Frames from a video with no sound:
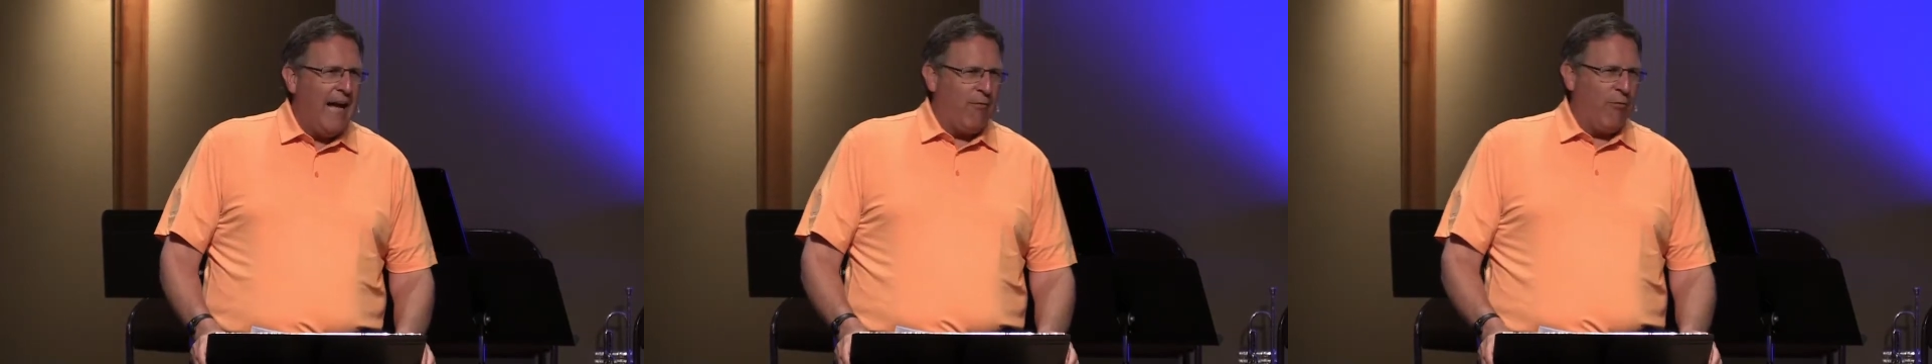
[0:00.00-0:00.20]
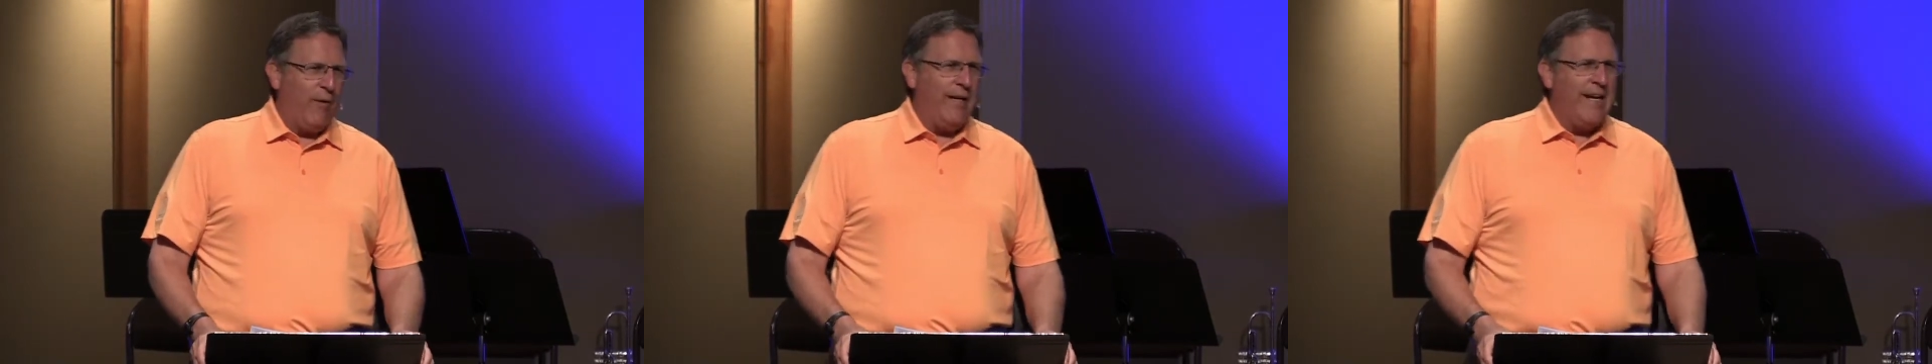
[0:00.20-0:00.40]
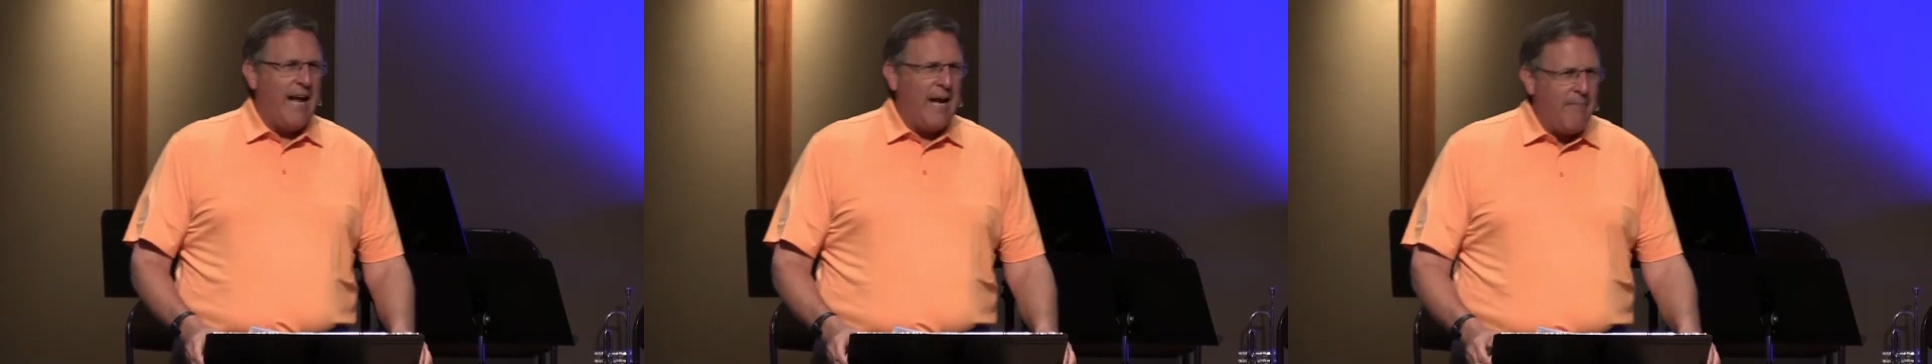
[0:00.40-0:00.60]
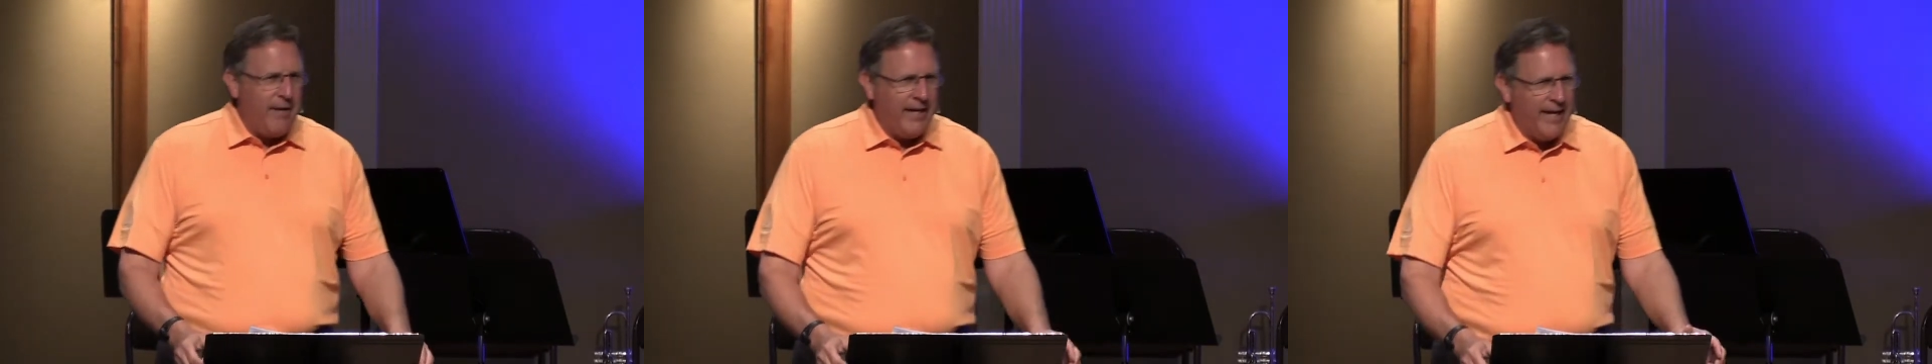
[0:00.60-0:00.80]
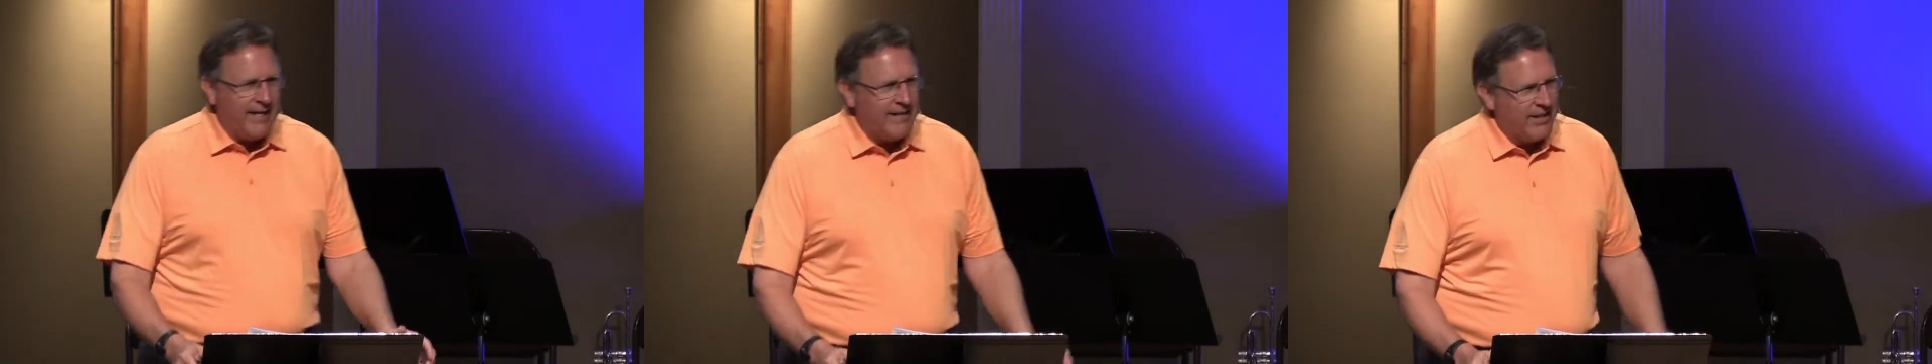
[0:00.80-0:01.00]
and
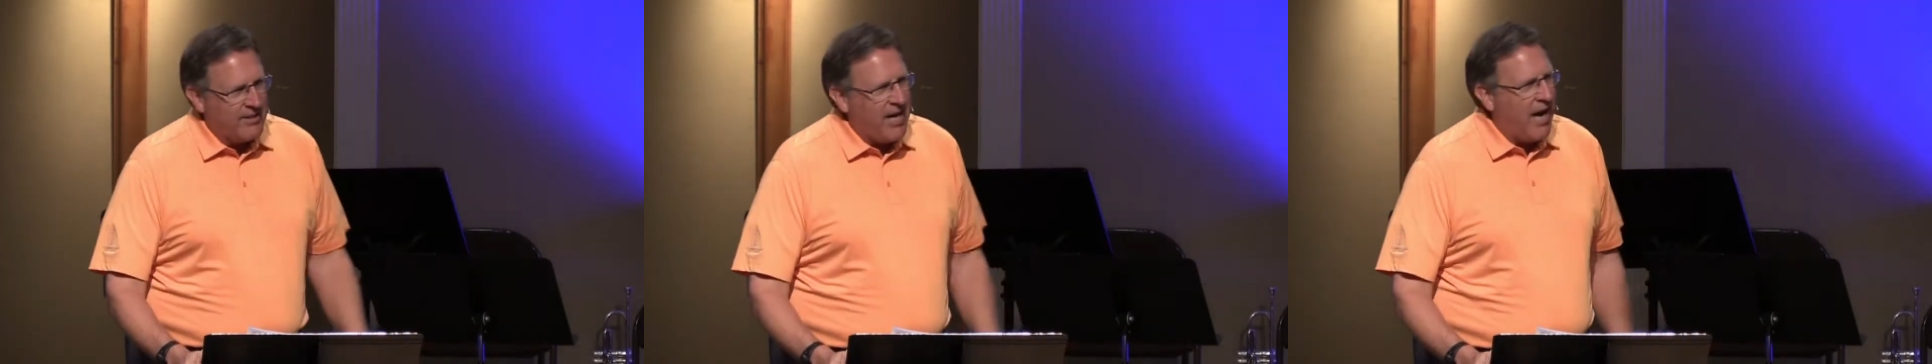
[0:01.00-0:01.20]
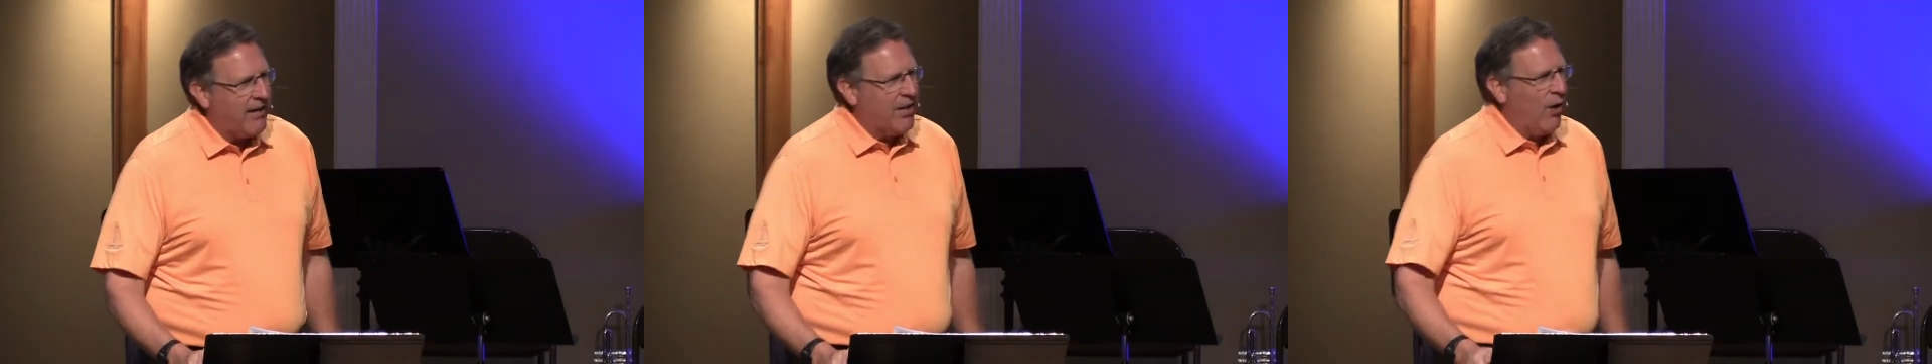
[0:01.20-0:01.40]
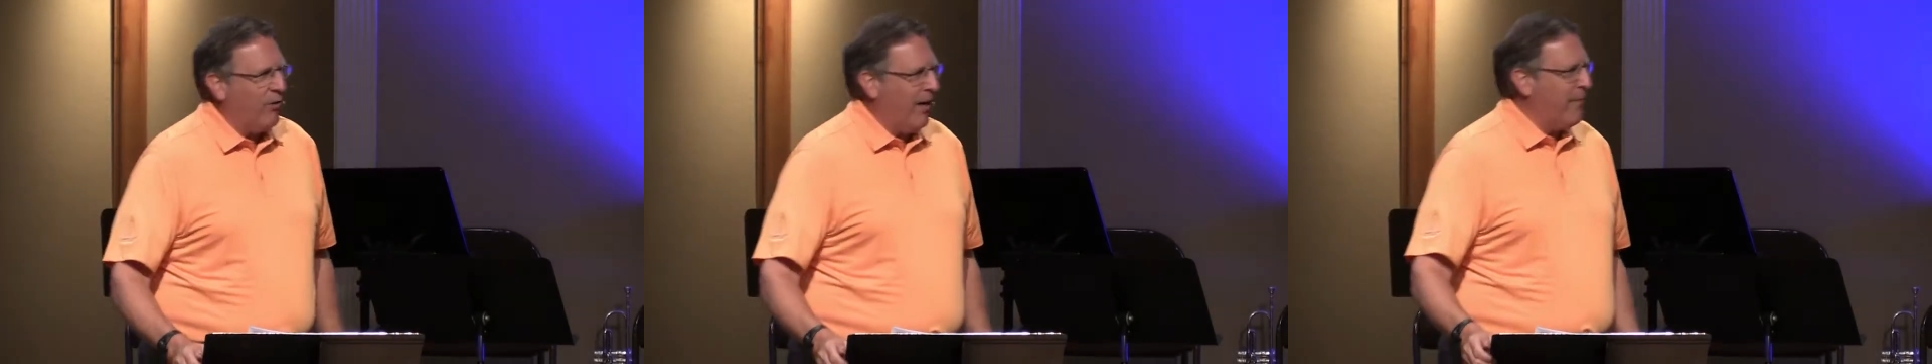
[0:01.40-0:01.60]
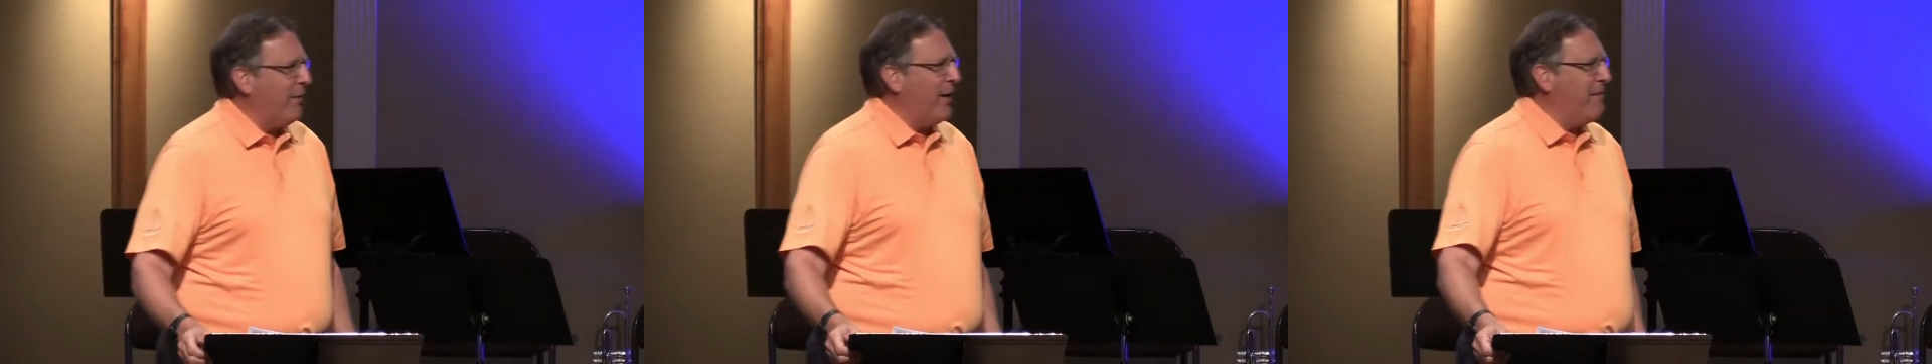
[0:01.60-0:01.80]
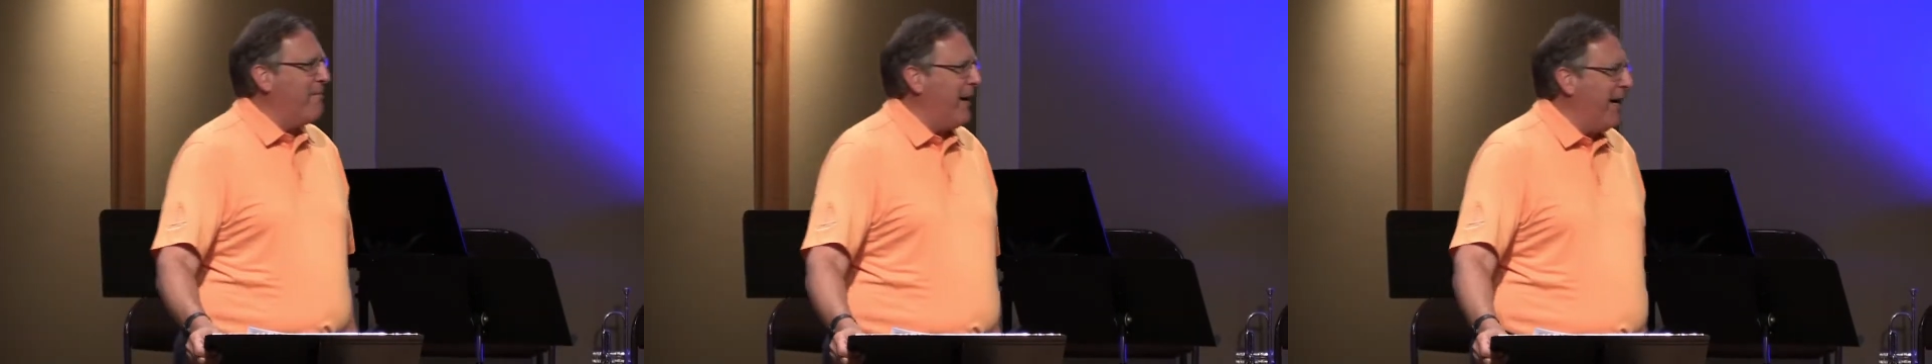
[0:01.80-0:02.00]
renaming it the Taco
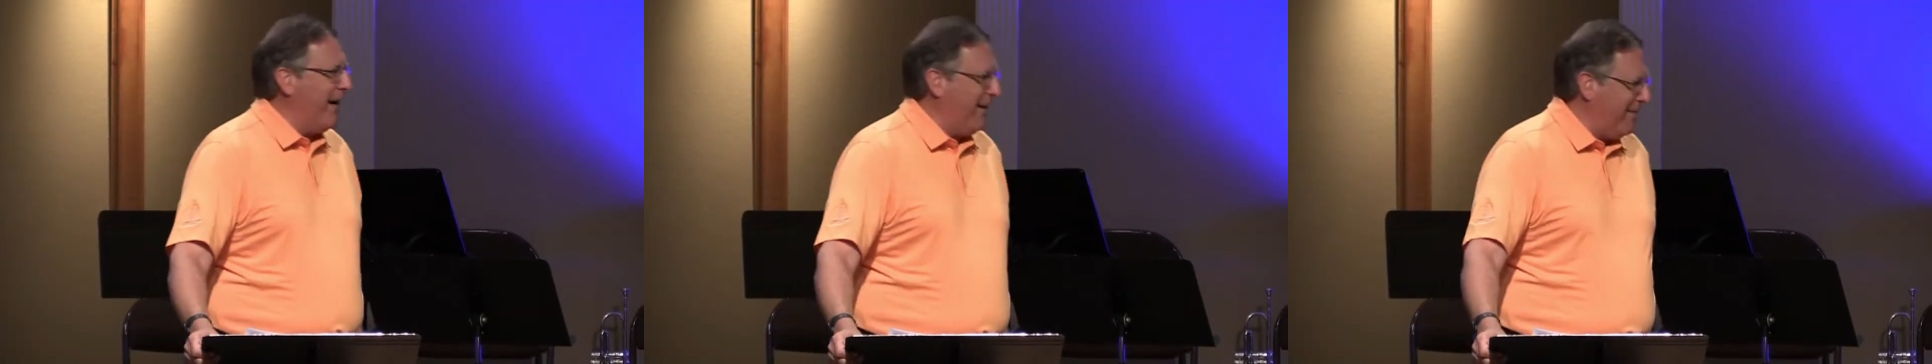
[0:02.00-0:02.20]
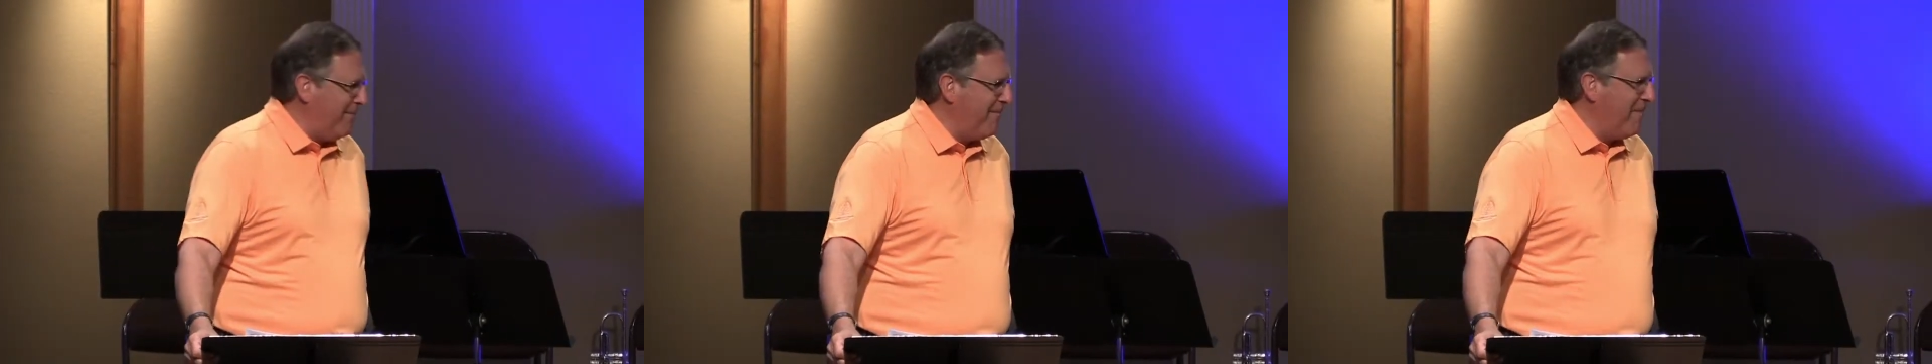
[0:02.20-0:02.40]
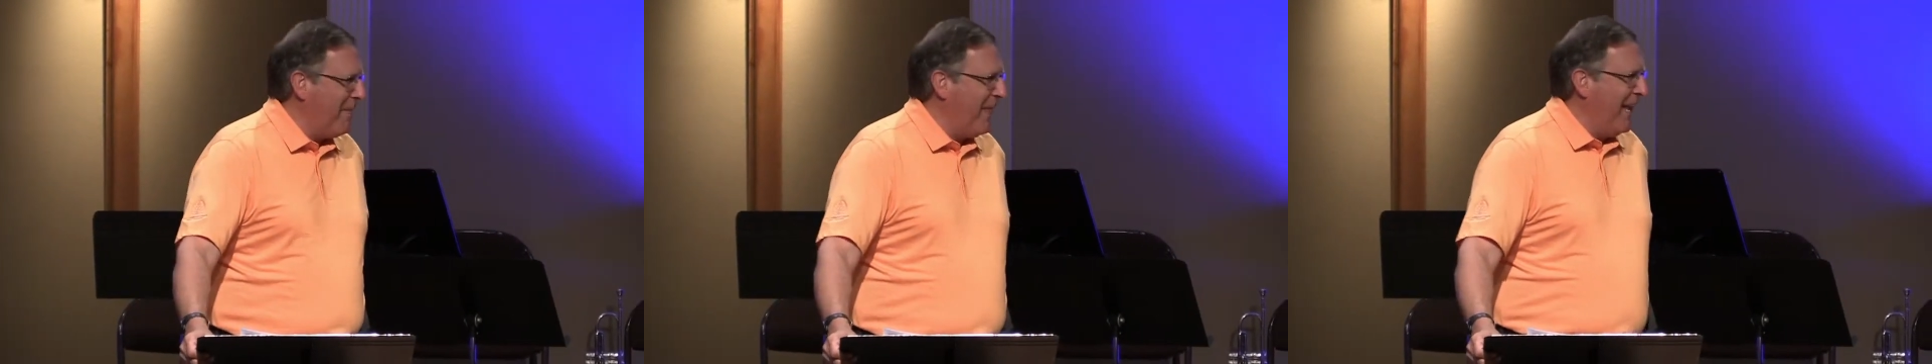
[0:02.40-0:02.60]
Liberty Bell.